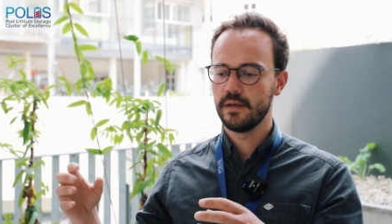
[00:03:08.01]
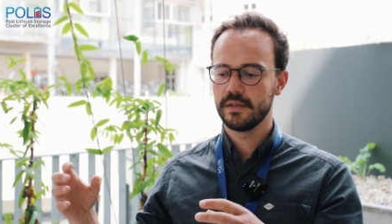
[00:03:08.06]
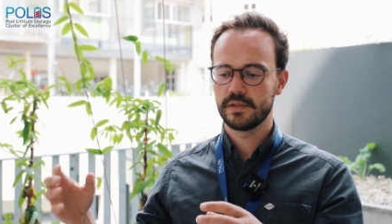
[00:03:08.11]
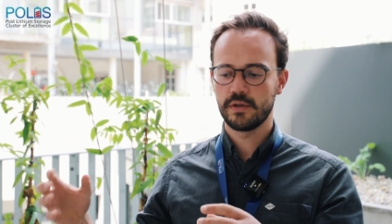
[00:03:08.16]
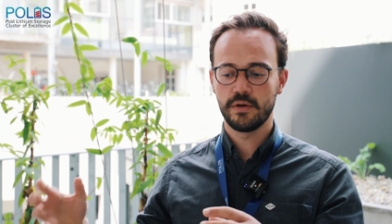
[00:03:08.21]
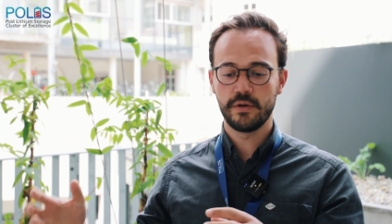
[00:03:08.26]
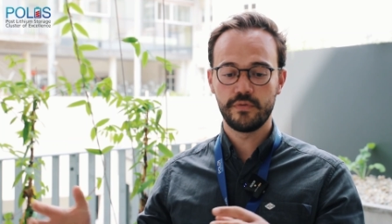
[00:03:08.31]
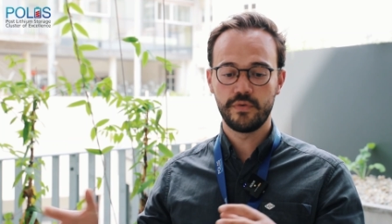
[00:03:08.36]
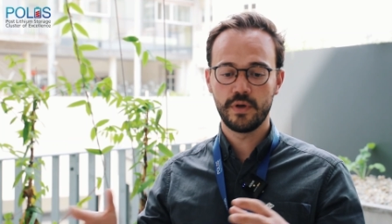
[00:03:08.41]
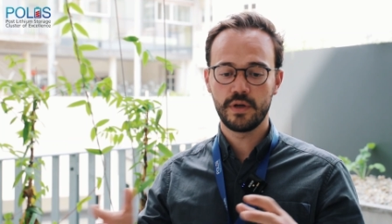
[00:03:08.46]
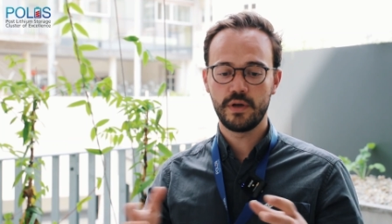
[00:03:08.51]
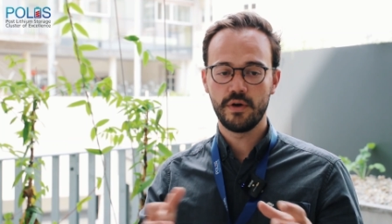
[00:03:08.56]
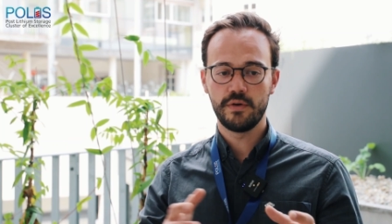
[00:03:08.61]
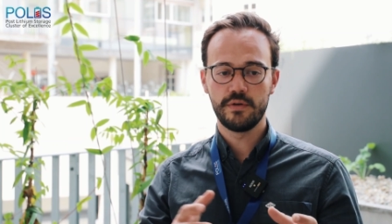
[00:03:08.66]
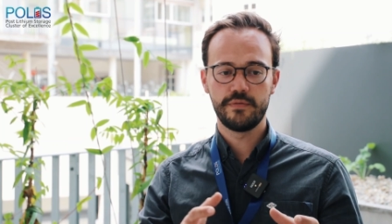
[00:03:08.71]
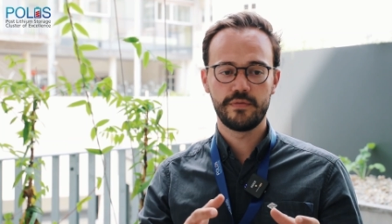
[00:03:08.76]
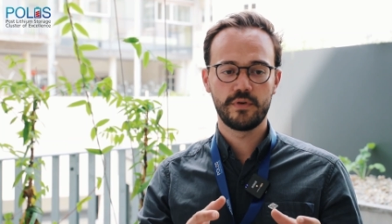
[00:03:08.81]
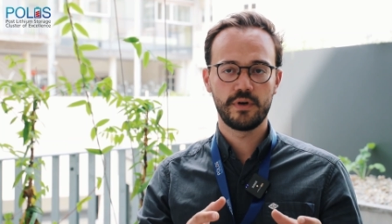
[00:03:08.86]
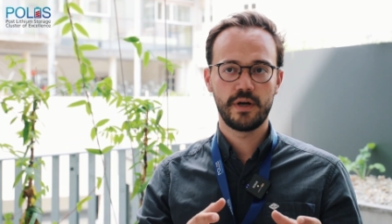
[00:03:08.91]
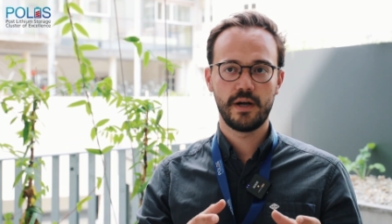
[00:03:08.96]
So if we're
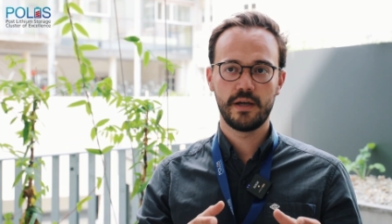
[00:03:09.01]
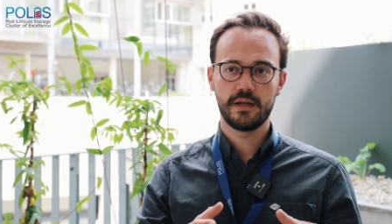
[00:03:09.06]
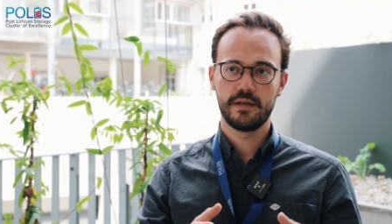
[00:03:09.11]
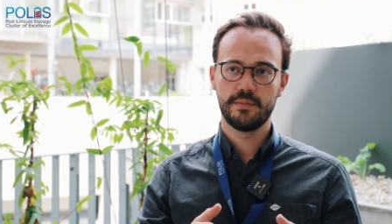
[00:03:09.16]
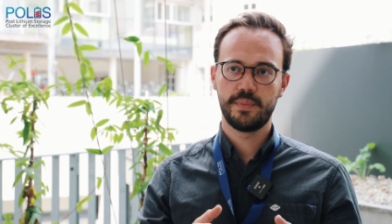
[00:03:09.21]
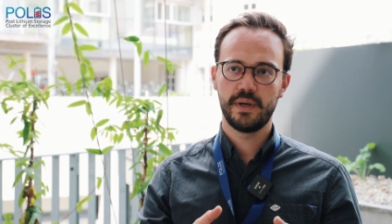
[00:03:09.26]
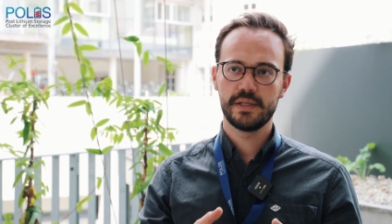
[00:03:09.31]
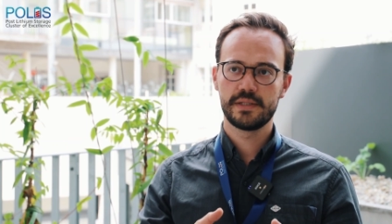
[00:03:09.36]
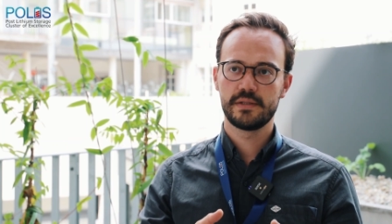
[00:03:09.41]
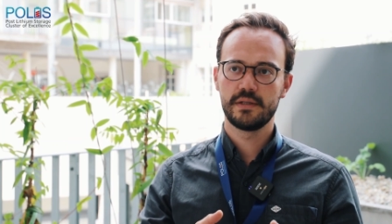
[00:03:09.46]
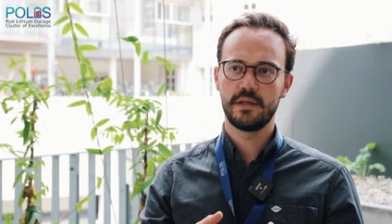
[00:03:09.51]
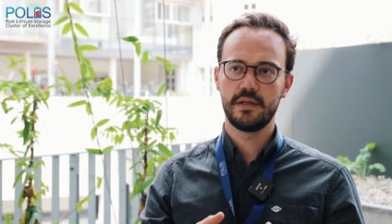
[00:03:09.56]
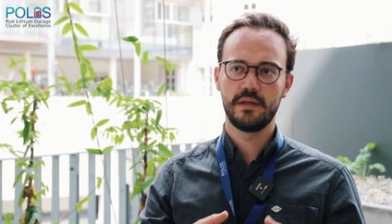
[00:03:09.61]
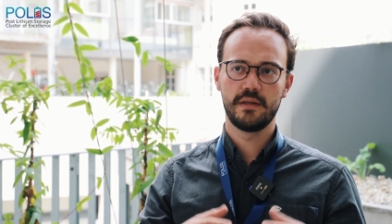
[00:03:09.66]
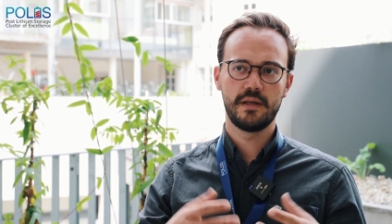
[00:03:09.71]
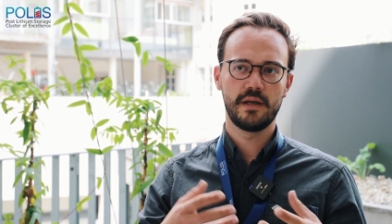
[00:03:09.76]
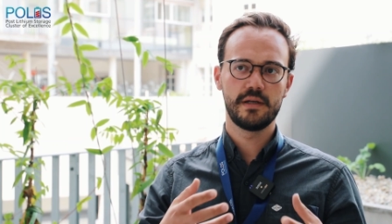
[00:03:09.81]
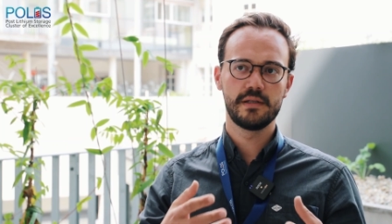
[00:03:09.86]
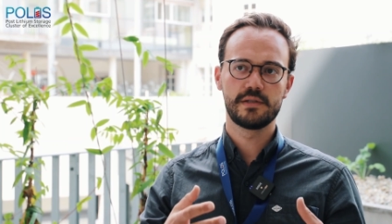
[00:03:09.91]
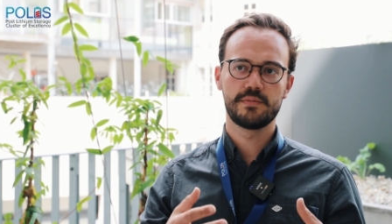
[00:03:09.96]
going for high capacity,
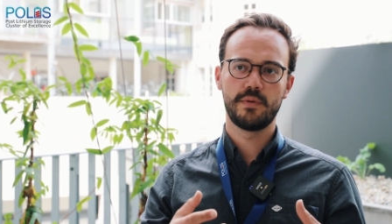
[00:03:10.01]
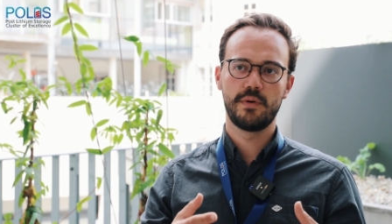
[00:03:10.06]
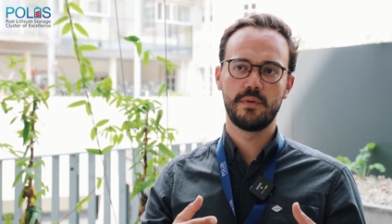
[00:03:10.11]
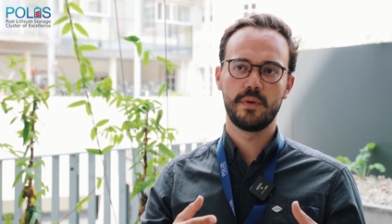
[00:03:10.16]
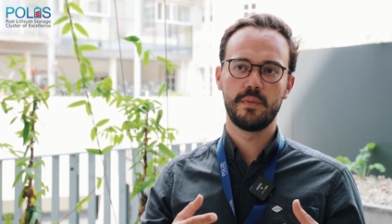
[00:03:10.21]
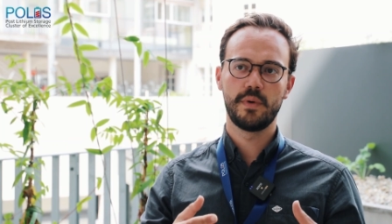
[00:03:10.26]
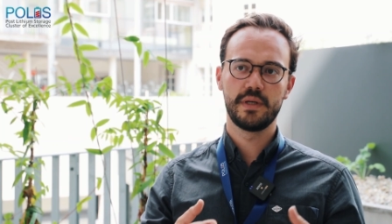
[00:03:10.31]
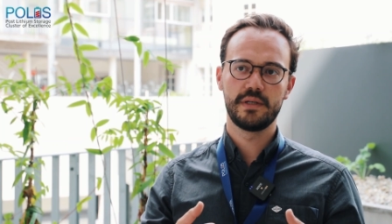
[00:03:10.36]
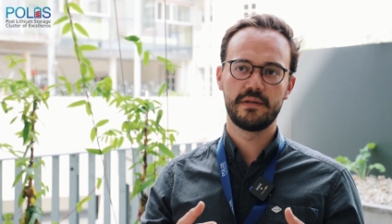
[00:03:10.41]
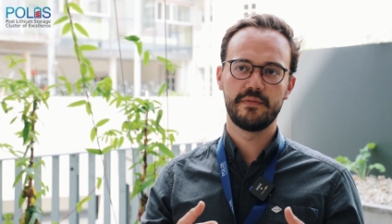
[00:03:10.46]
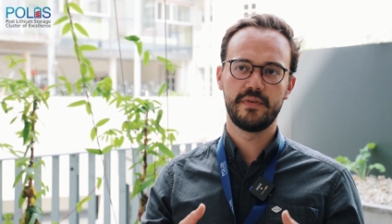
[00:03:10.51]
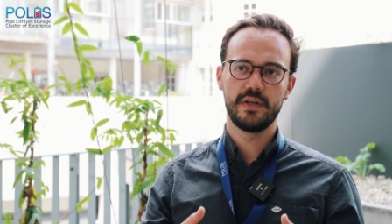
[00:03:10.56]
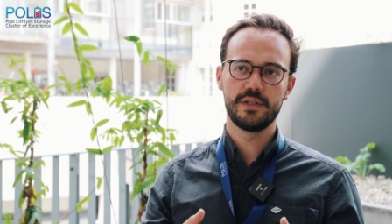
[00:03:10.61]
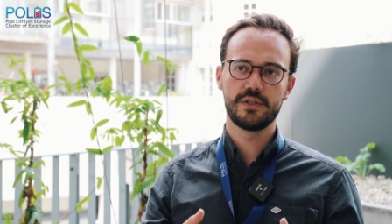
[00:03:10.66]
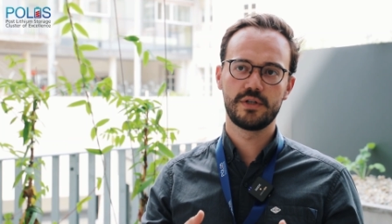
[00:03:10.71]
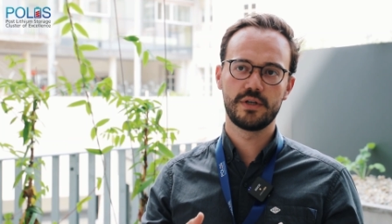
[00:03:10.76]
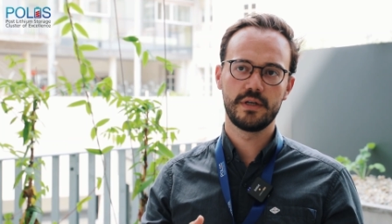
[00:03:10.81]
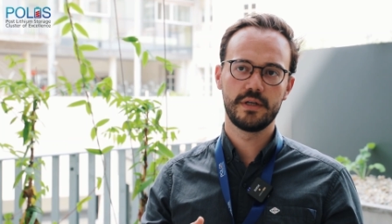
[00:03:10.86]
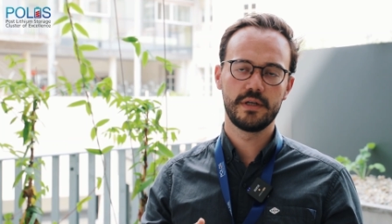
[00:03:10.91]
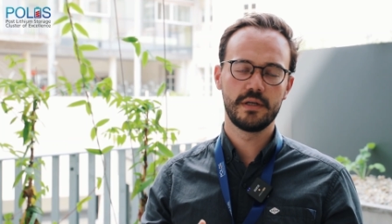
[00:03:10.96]
and that is what we want
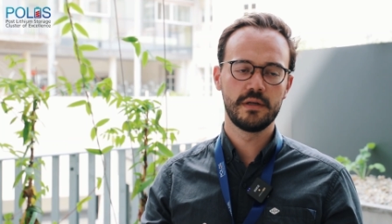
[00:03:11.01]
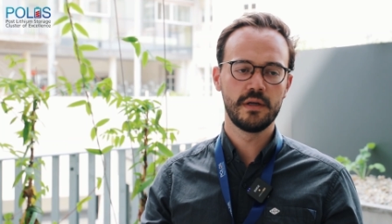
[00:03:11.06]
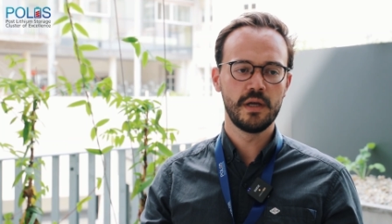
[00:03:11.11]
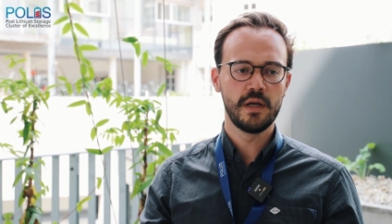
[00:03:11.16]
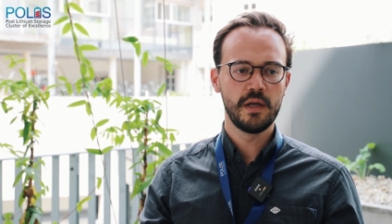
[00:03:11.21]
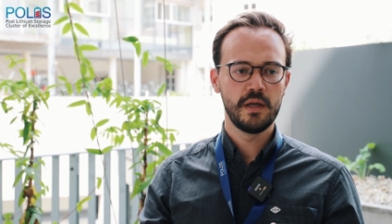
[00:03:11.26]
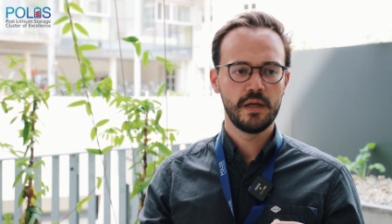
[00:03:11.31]
eventually,